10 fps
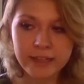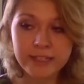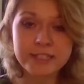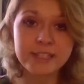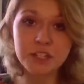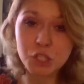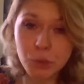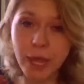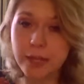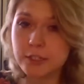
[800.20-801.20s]
at least I
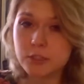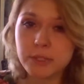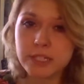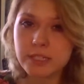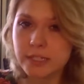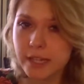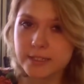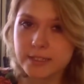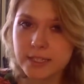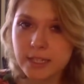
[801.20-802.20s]
knew how to do it
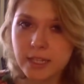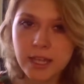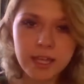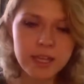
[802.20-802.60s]
nicely,